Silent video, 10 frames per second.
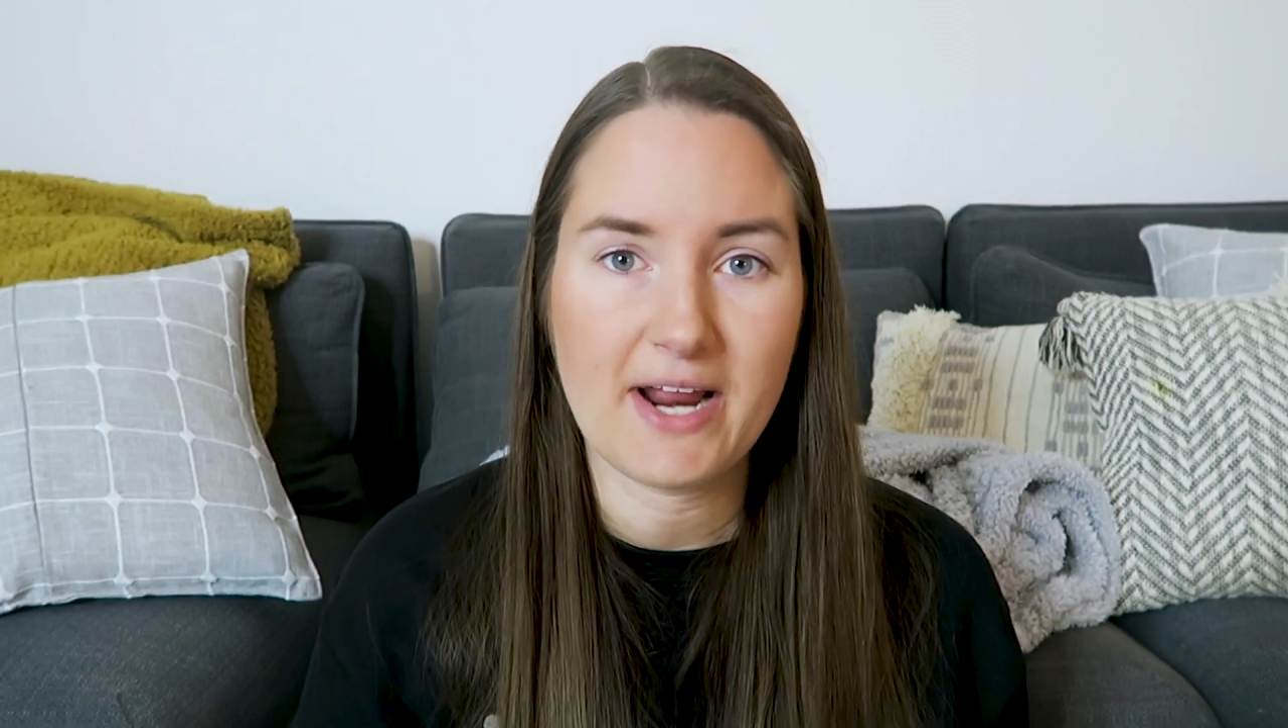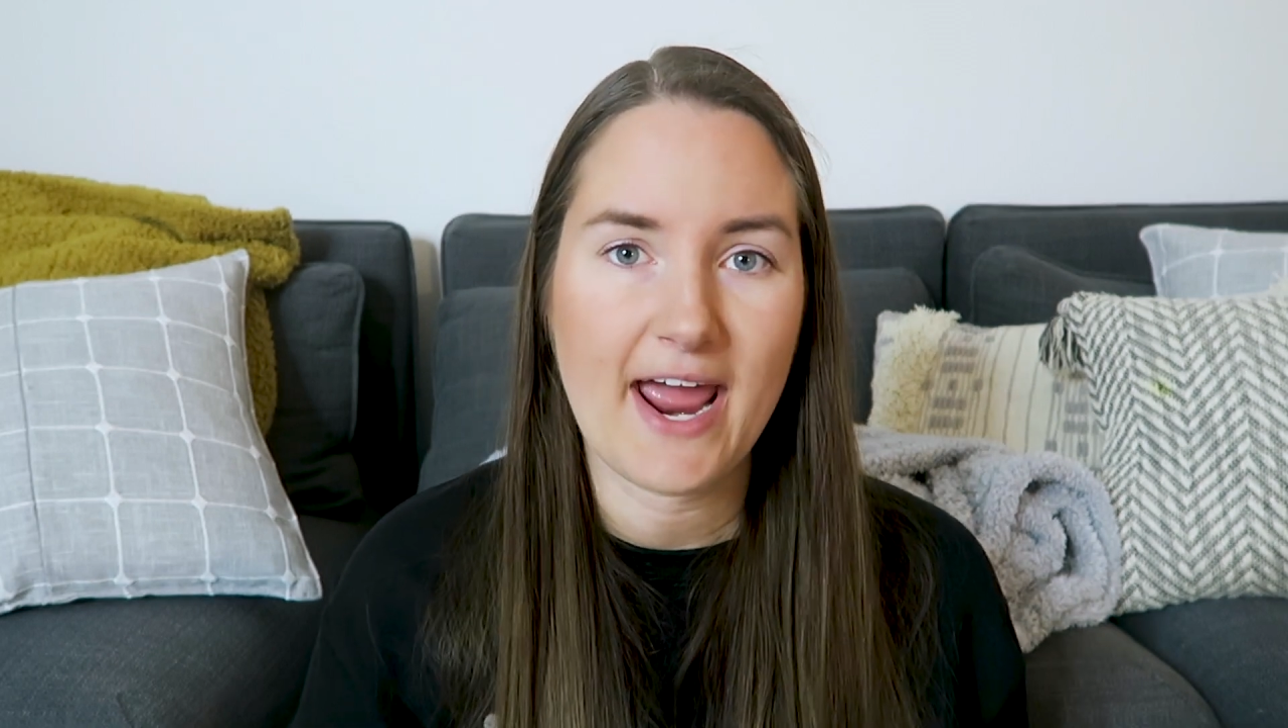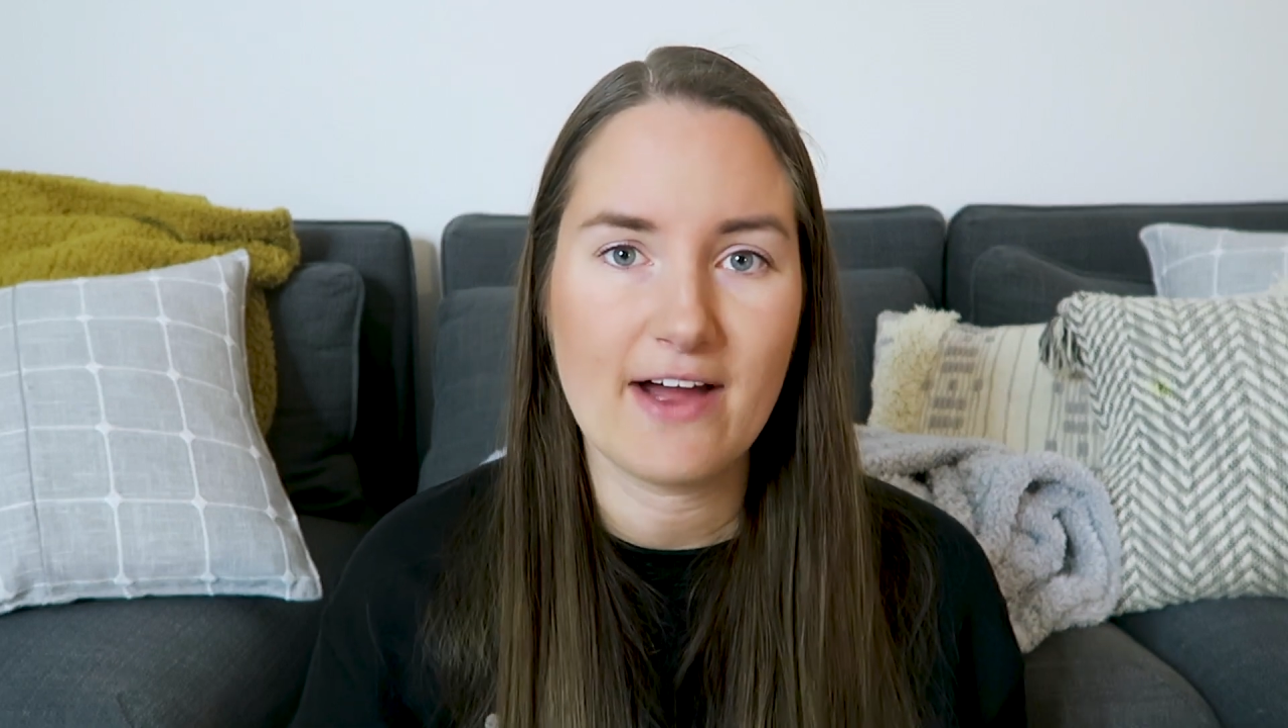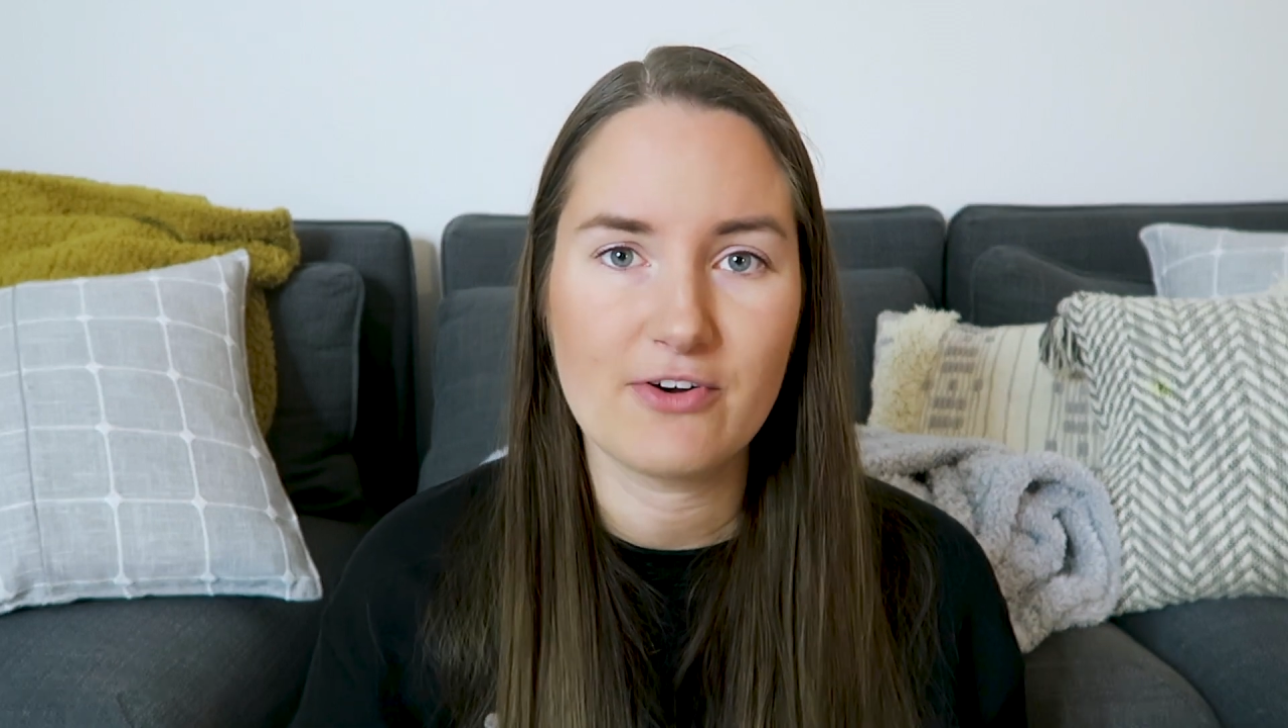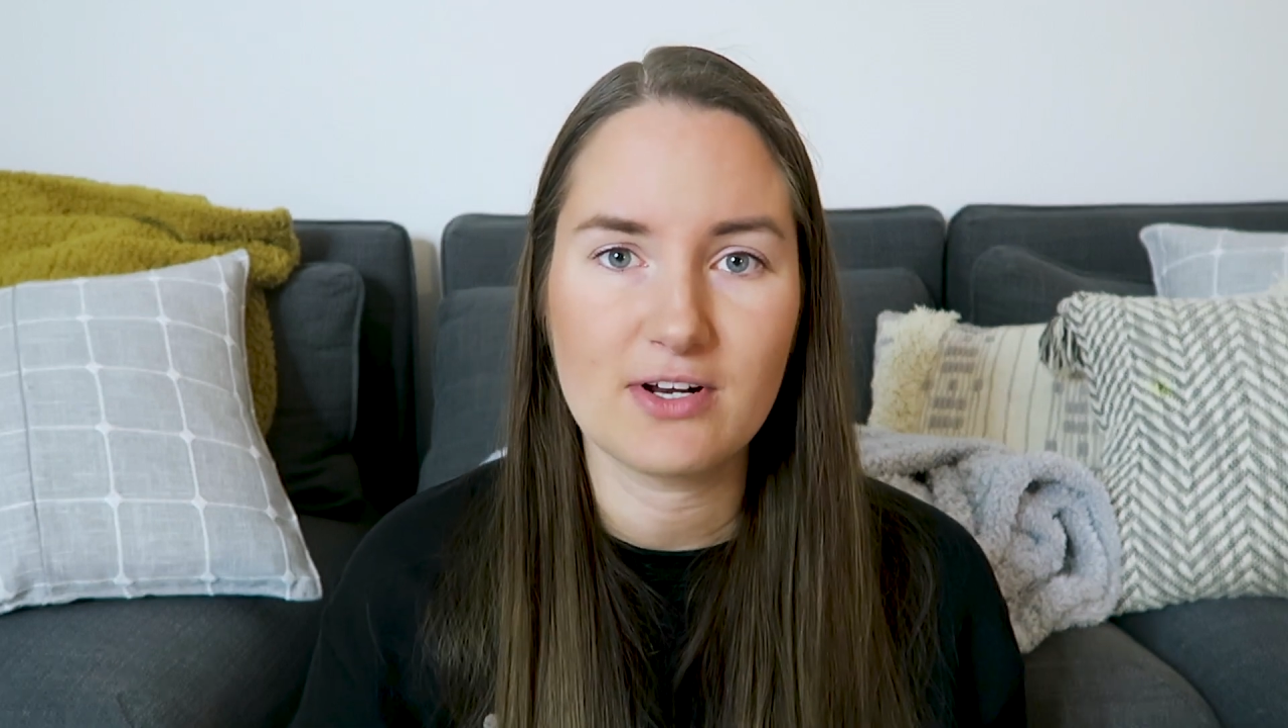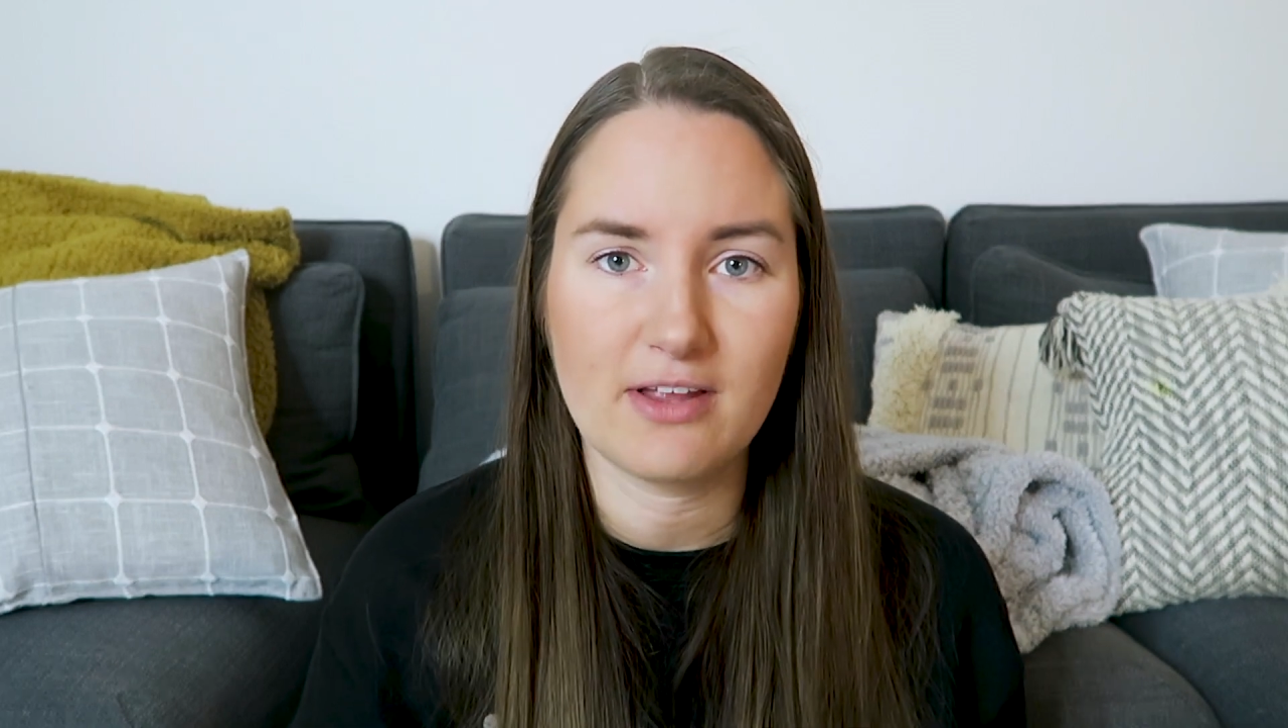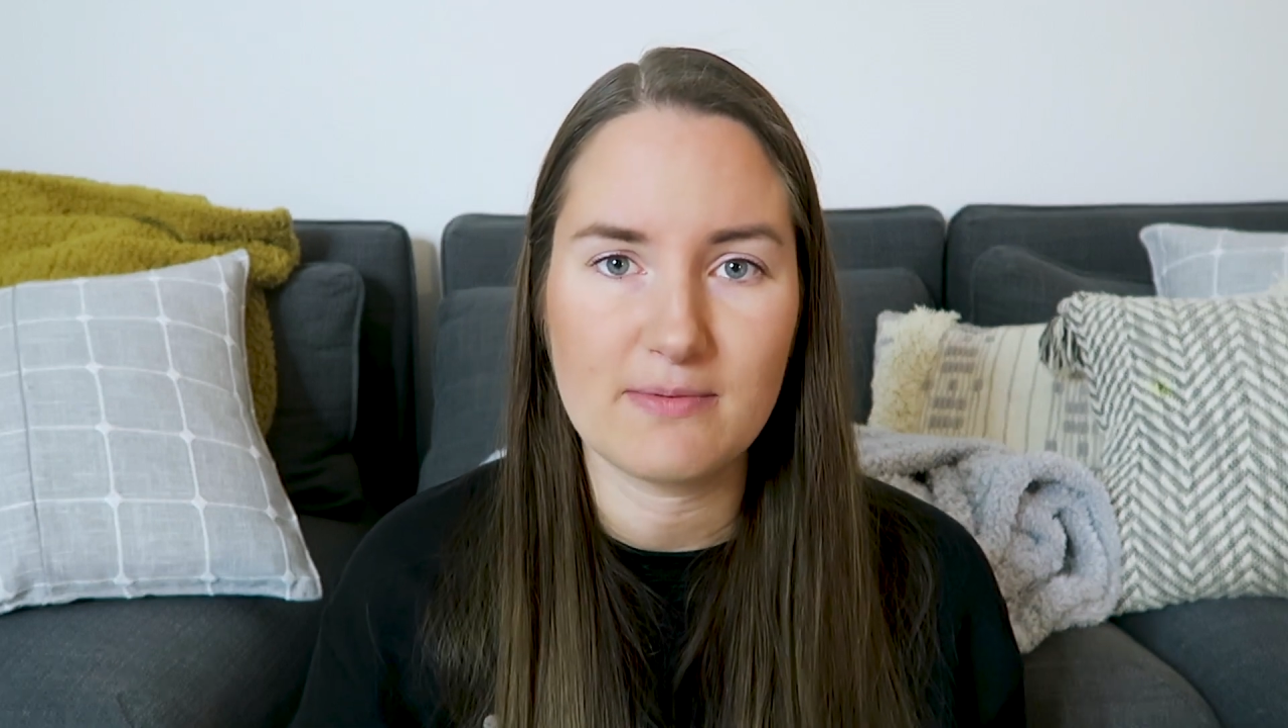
but I have heard a